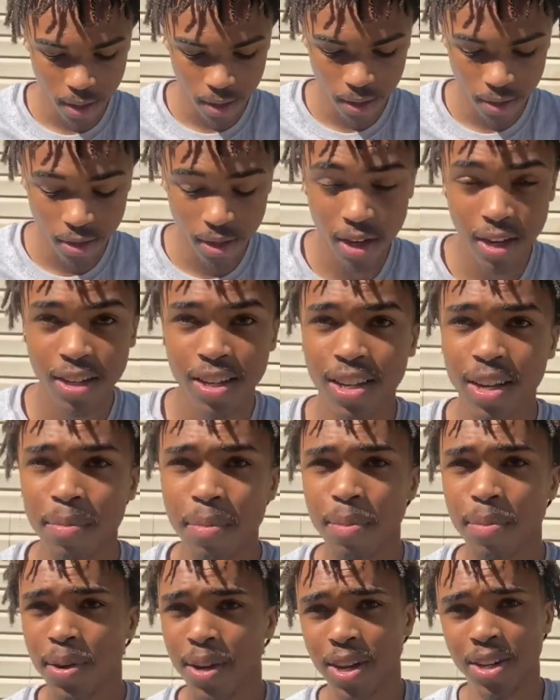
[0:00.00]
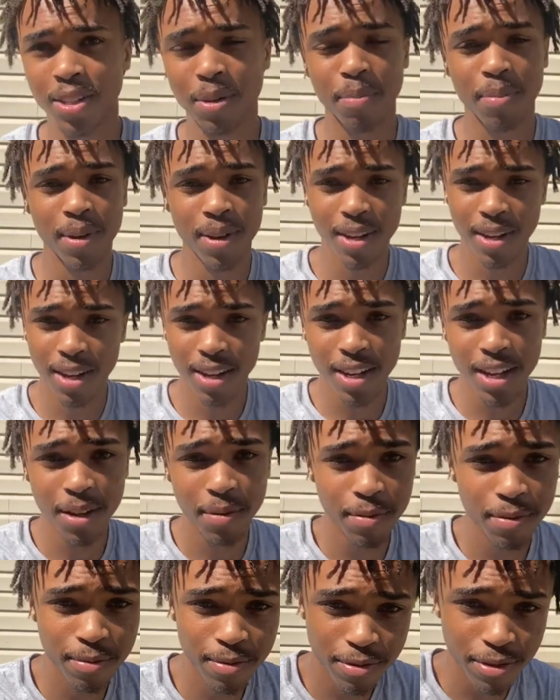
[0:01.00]
Slacky, I'm going to bring out the plant. I keep
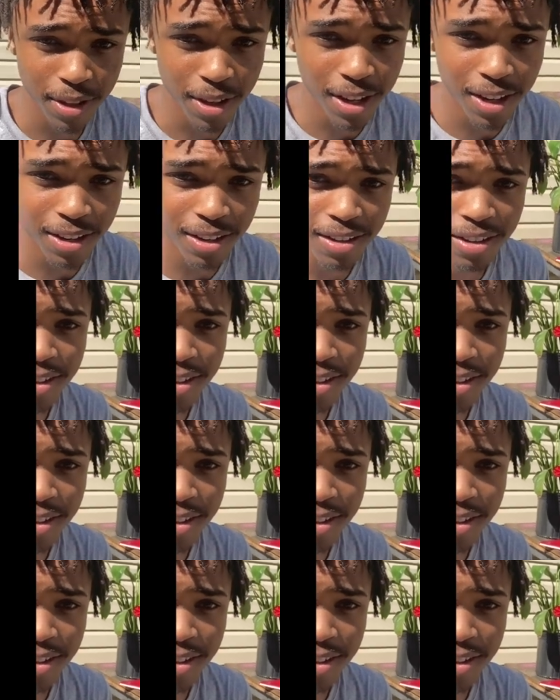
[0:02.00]
forgetting.